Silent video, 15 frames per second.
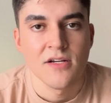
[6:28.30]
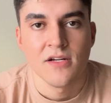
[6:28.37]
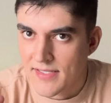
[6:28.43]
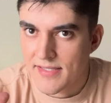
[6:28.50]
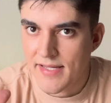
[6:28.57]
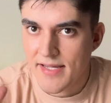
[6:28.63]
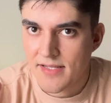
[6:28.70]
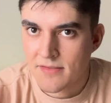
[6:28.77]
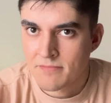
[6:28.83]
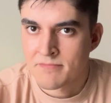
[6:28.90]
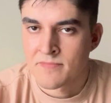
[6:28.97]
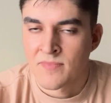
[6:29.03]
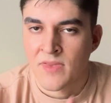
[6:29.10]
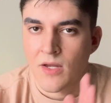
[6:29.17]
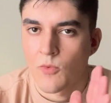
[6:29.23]
Then
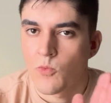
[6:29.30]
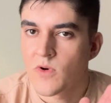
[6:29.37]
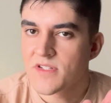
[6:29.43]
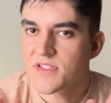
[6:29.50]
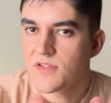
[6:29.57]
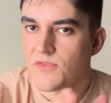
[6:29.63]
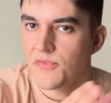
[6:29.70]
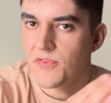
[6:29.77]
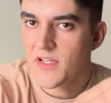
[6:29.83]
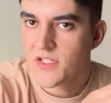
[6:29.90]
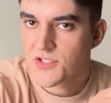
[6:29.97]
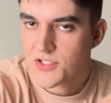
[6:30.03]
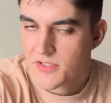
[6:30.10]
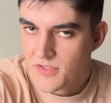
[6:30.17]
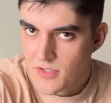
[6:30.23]
once you
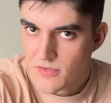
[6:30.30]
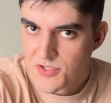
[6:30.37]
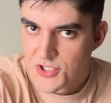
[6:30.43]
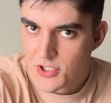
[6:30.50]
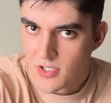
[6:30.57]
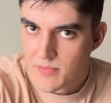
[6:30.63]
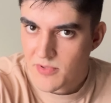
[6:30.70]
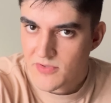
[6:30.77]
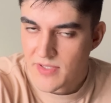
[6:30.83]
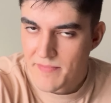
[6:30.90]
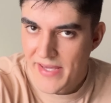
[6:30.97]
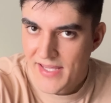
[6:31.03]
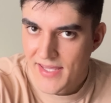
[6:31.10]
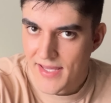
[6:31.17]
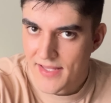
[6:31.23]
finished your job on the
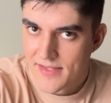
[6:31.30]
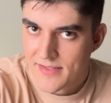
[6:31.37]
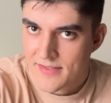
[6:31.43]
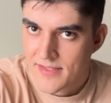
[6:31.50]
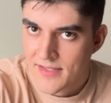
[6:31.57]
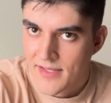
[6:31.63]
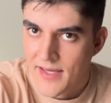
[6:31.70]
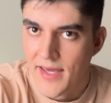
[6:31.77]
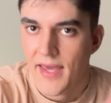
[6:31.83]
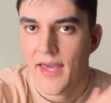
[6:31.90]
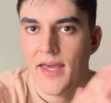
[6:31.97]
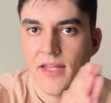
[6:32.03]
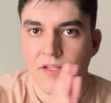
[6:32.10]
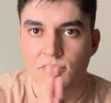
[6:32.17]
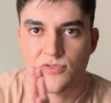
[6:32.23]
backend
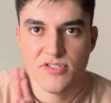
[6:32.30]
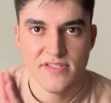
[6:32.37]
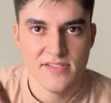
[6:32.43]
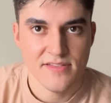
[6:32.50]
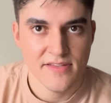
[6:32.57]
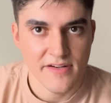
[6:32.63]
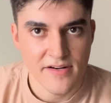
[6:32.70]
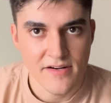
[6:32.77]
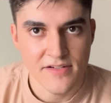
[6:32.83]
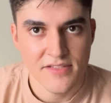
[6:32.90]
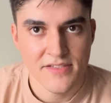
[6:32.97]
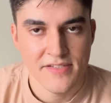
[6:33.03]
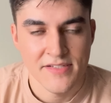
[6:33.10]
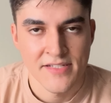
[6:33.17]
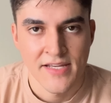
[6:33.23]
and you
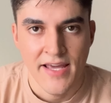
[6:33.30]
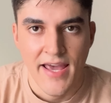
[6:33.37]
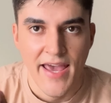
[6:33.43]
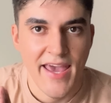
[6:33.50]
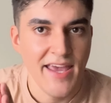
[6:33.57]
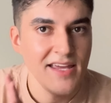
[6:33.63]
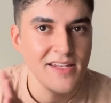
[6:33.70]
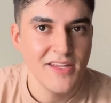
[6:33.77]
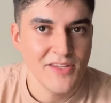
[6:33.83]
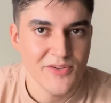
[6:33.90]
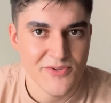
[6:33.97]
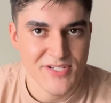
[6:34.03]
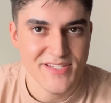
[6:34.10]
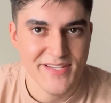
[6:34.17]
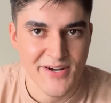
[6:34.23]
start hating
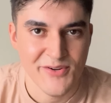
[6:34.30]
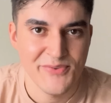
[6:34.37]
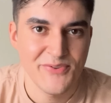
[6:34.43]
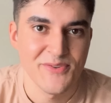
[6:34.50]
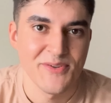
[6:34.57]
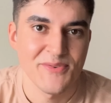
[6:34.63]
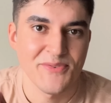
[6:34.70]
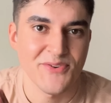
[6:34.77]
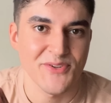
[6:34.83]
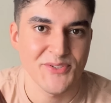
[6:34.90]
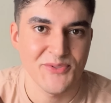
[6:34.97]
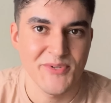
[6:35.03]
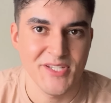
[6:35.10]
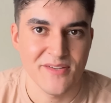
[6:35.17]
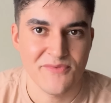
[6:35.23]
yourself for
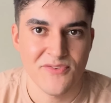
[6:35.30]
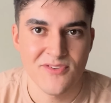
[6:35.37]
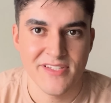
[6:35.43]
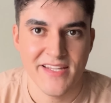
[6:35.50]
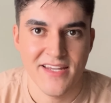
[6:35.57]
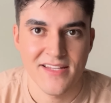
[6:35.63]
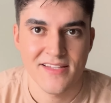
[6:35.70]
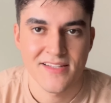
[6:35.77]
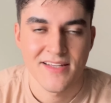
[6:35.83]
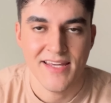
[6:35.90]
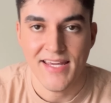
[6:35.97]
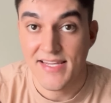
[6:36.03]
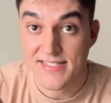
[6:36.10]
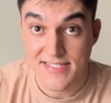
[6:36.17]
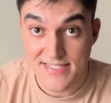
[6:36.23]
doing the front end,
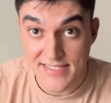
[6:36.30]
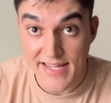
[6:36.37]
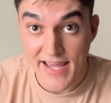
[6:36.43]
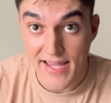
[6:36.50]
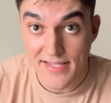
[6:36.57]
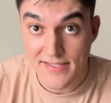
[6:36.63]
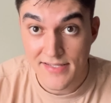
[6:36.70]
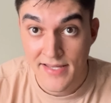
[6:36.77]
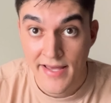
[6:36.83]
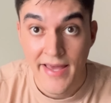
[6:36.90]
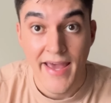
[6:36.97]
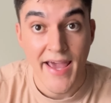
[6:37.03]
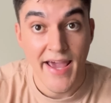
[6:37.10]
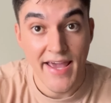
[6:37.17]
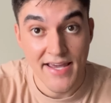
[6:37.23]
instead
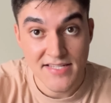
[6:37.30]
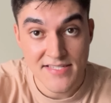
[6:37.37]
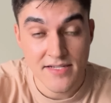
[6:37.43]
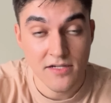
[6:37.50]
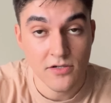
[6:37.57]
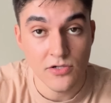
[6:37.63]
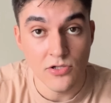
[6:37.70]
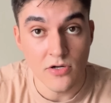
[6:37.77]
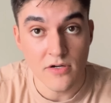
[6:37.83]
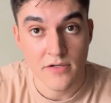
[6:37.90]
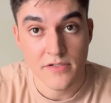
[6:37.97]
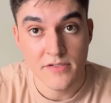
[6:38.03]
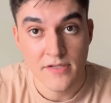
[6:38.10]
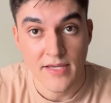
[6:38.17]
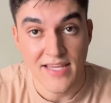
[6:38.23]
ask
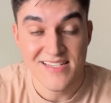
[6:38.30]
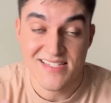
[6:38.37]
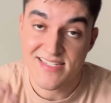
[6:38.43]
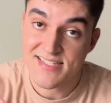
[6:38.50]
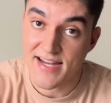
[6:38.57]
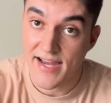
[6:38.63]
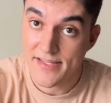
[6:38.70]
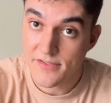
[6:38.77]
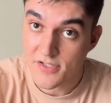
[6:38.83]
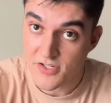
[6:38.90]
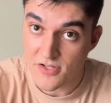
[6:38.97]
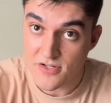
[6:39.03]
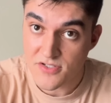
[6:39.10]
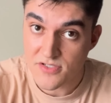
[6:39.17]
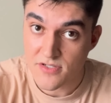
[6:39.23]
Claude inside
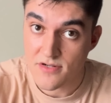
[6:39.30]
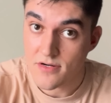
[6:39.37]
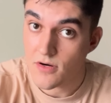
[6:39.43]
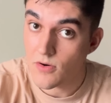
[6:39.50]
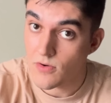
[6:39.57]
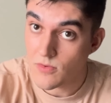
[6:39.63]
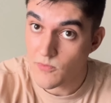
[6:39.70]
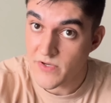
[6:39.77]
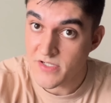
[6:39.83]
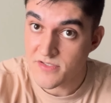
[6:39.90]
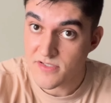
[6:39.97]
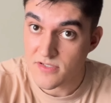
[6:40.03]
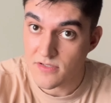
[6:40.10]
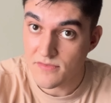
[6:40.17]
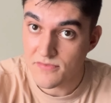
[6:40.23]
Cursor or
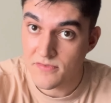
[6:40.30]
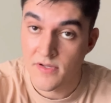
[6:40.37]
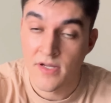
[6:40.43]
Windsurf